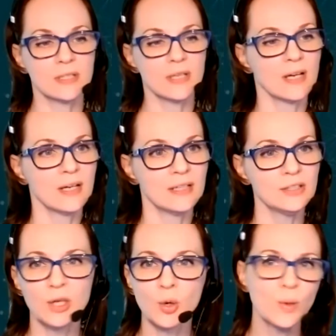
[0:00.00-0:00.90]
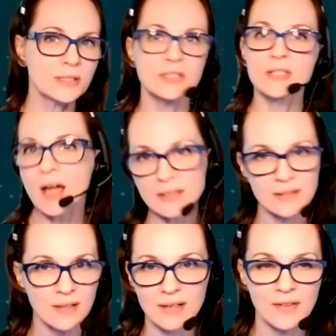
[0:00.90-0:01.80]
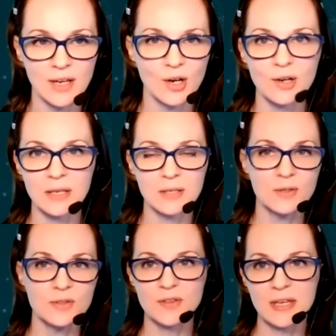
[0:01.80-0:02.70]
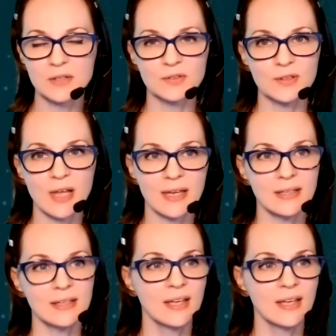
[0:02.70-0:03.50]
What's not on there is things like